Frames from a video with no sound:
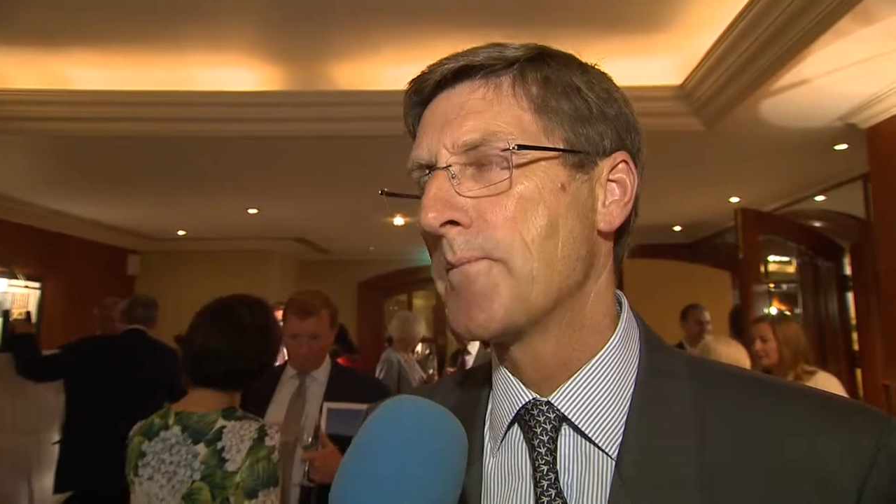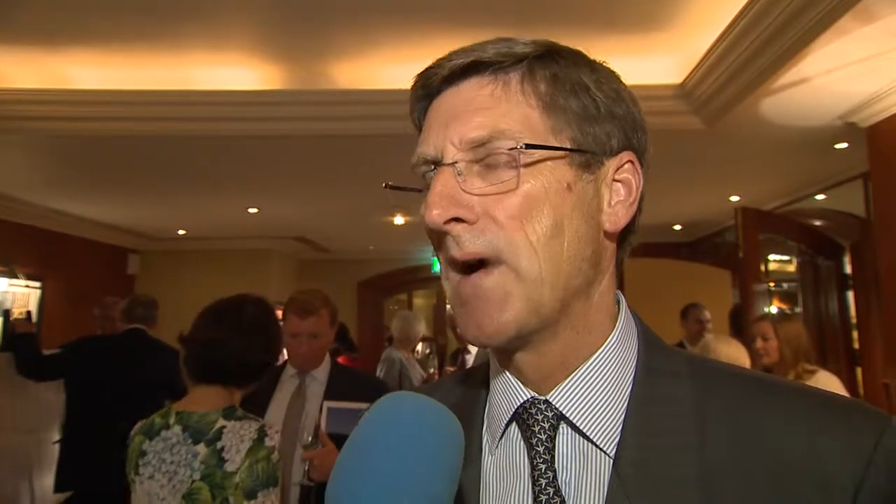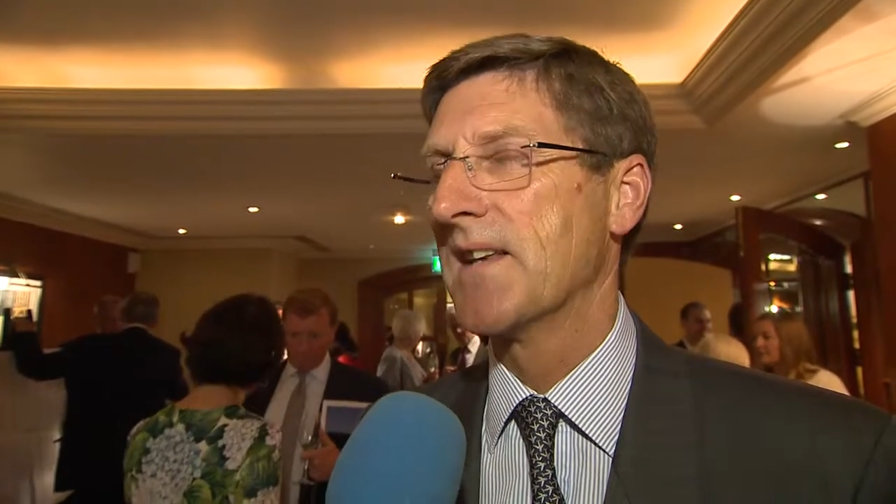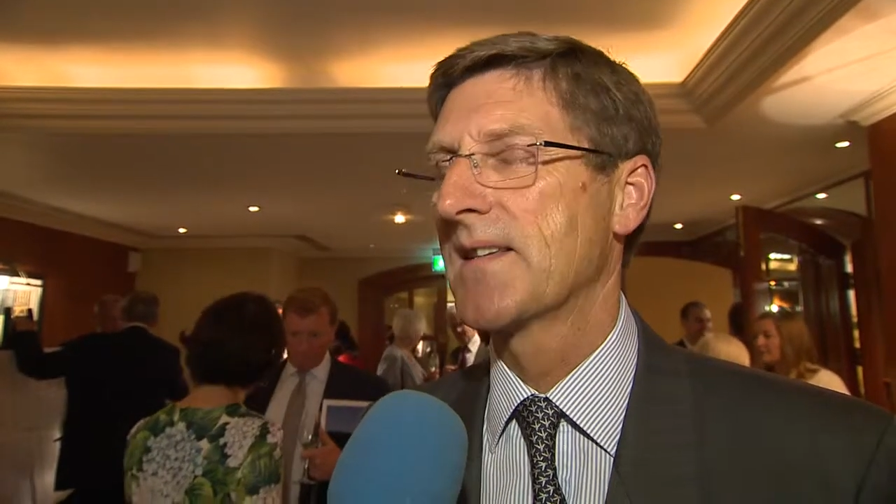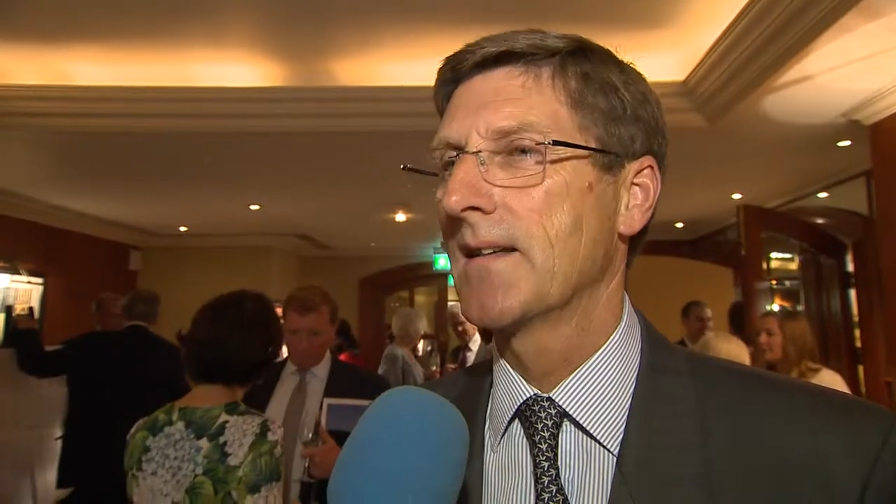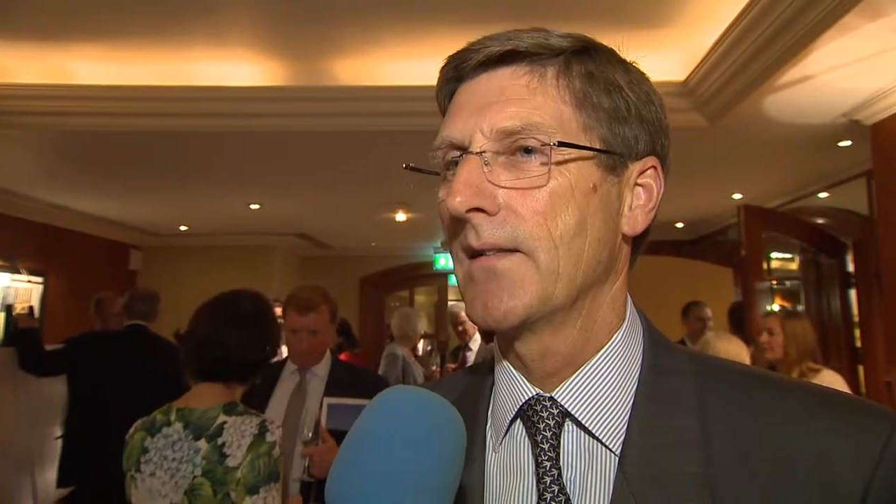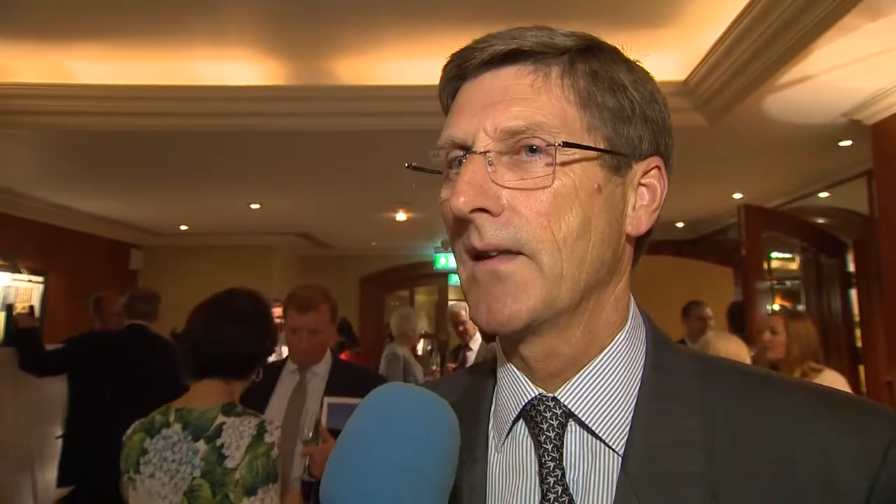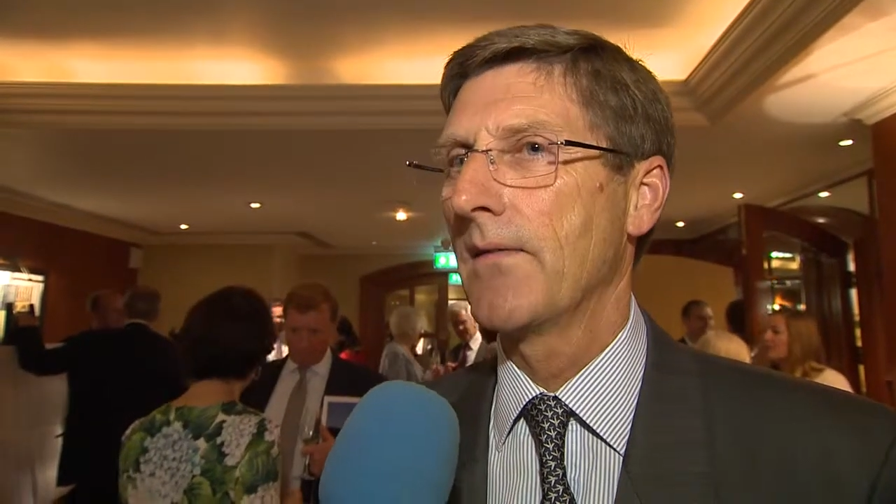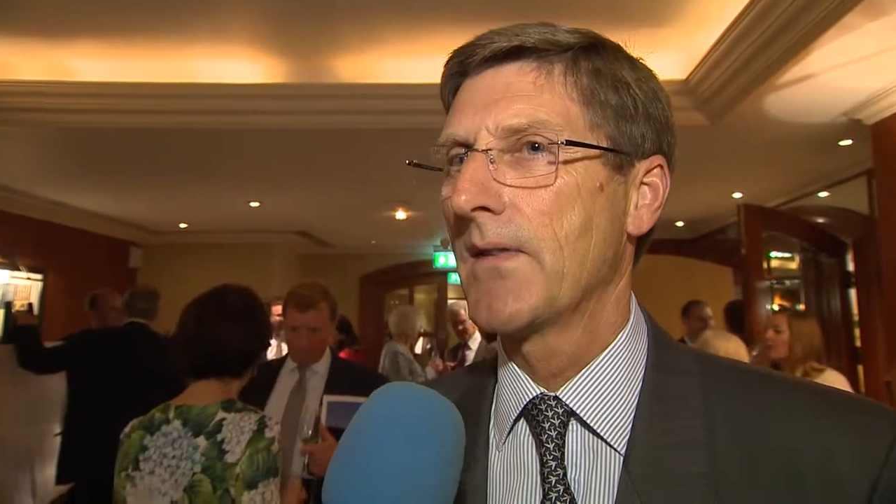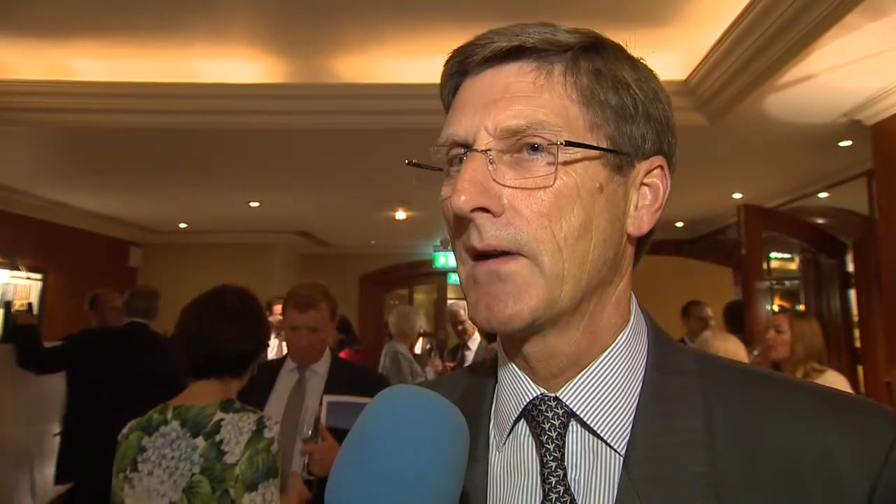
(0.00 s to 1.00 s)
but
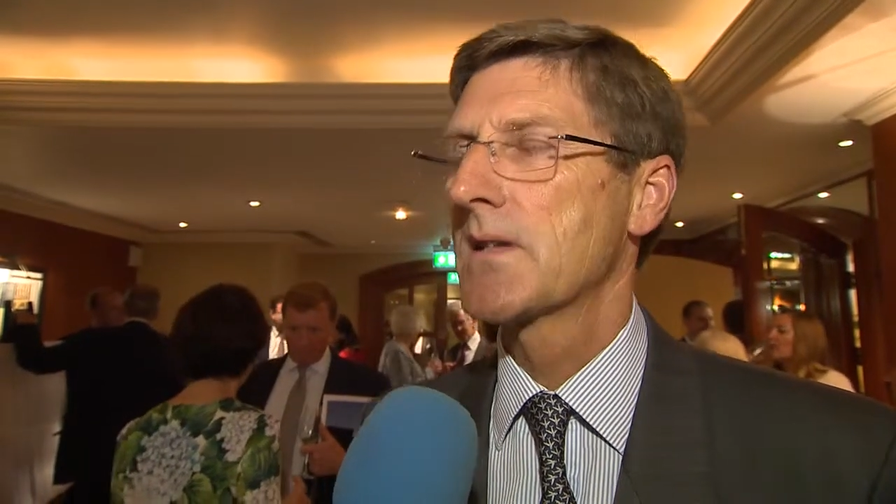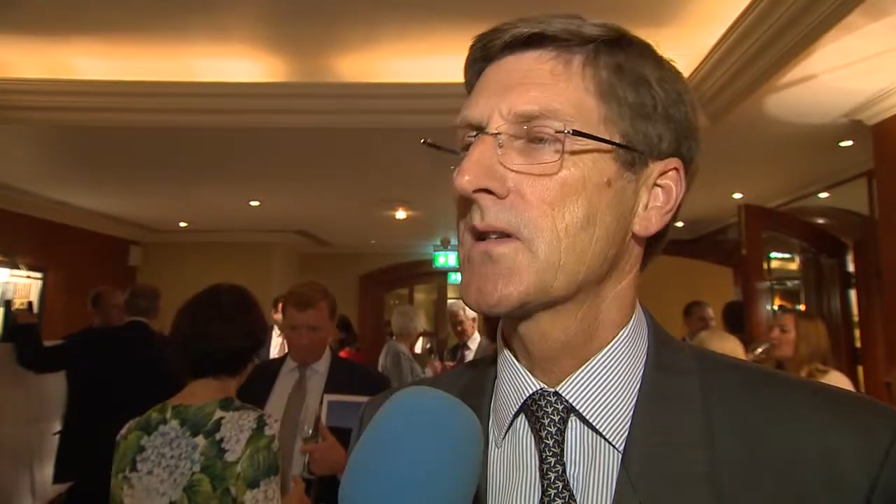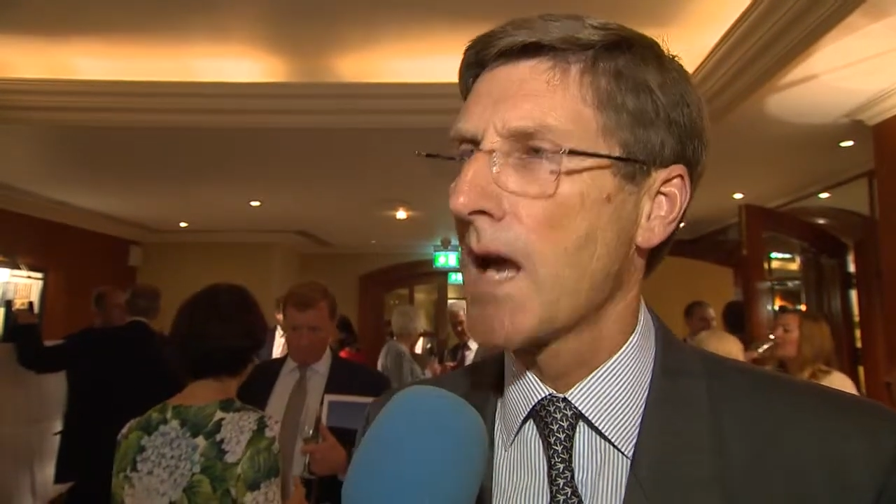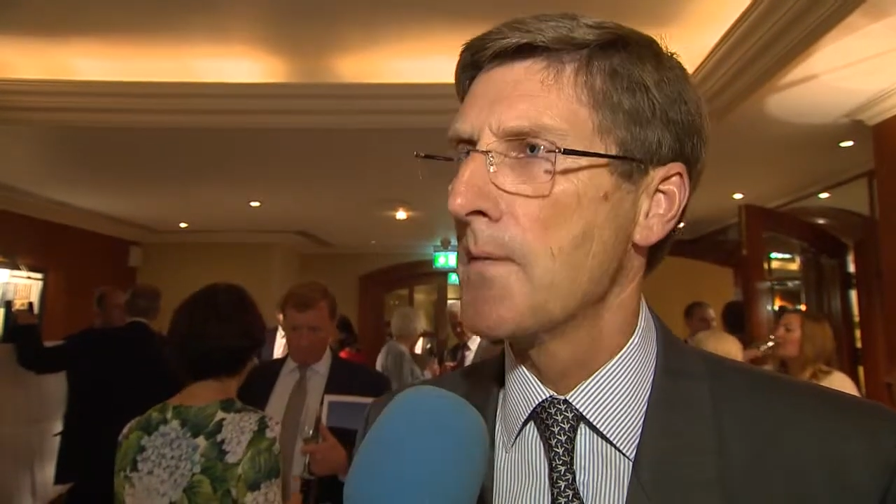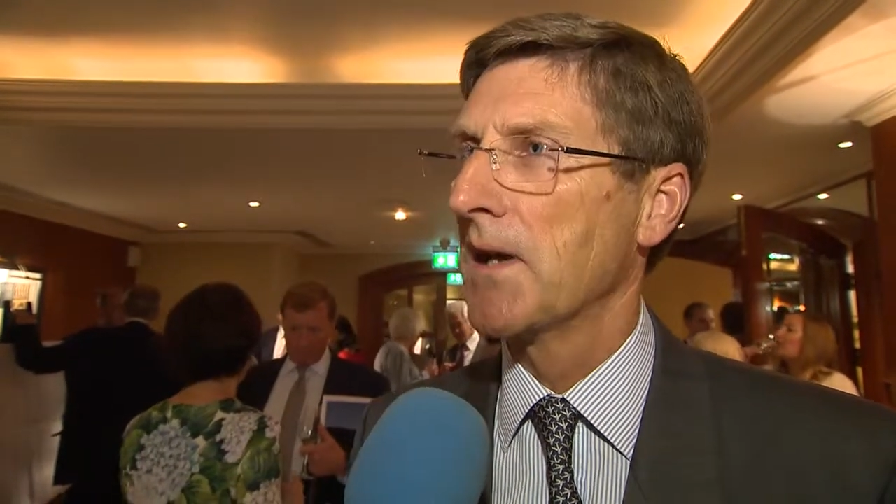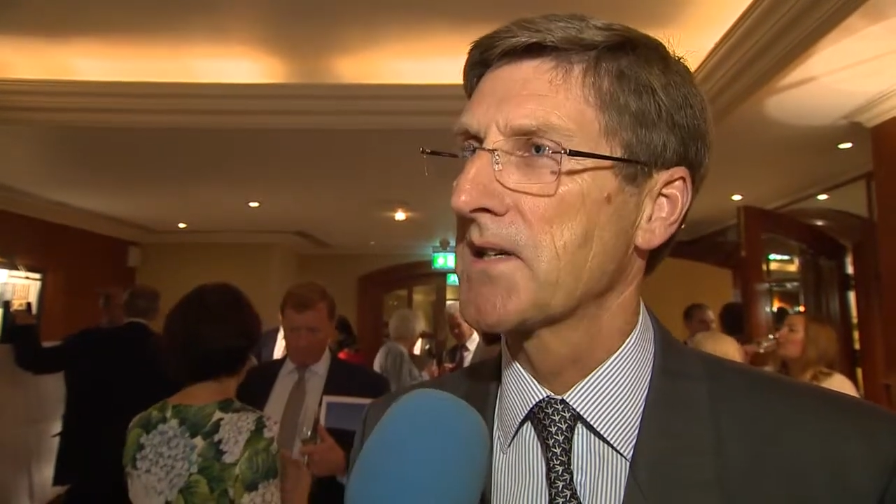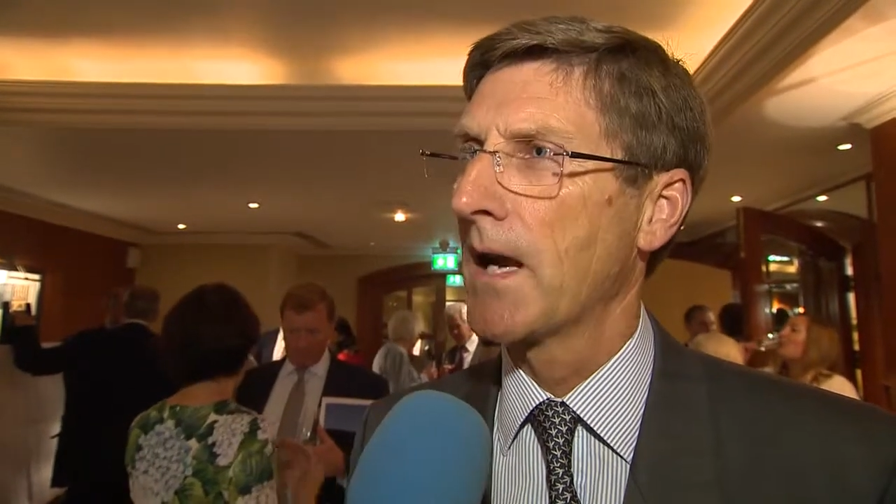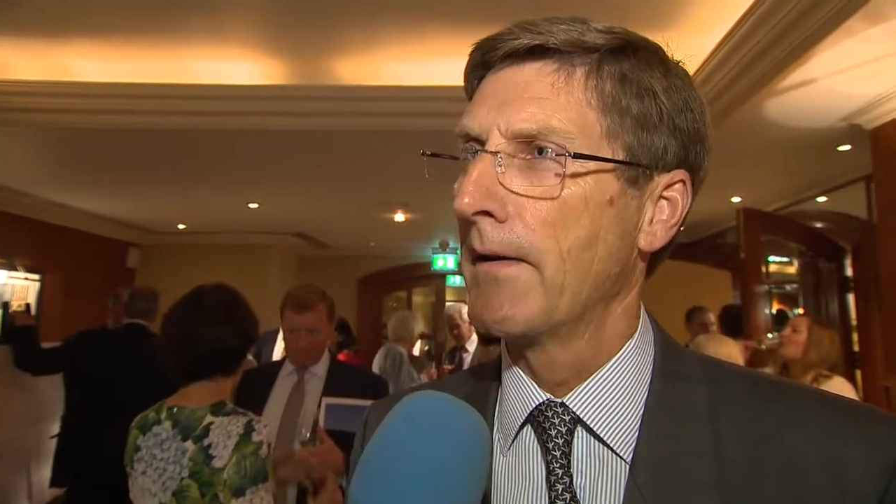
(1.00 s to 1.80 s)
there is so much